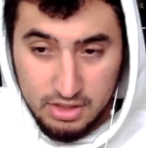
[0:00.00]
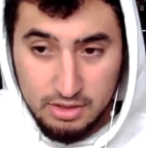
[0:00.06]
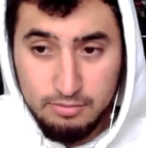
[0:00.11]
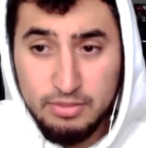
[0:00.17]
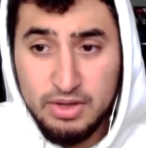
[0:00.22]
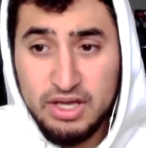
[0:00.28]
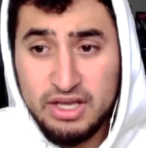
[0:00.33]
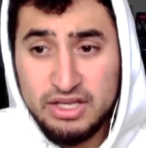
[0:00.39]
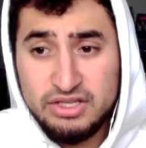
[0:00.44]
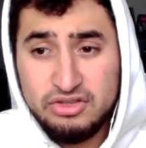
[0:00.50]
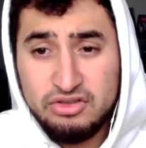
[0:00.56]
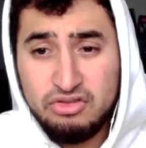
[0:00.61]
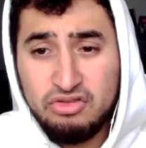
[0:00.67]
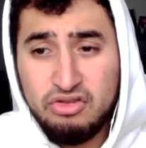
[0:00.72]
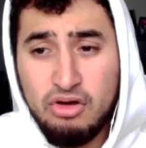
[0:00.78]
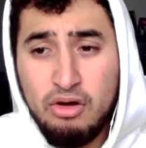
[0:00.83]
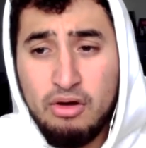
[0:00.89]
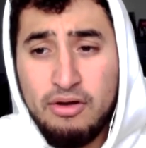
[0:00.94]
Because you
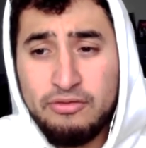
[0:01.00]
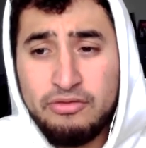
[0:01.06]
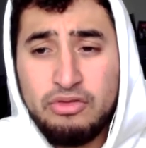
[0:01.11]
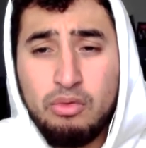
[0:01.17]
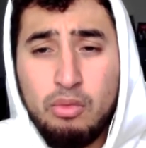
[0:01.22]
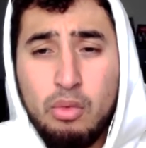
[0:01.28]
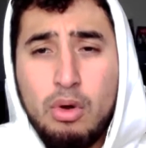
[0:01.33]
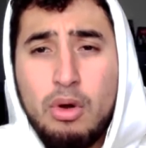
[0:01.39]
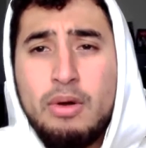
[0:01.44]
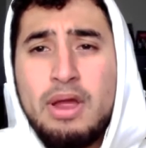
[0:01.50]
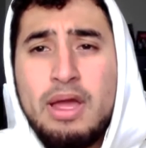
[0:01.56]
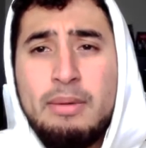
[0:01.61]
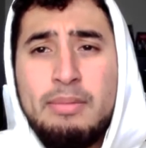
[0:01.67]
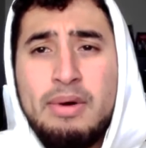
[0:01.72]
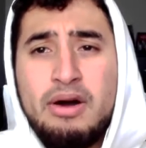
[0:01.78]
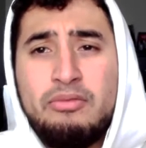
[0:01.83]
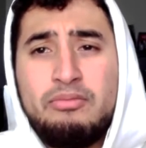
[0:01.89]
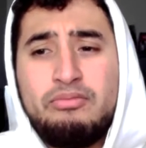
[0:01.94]
don't have to worry
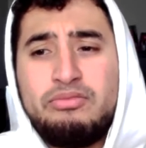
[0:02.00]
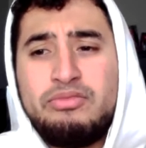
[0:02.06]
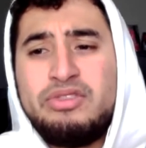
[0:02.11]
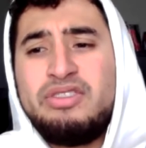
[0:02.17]
about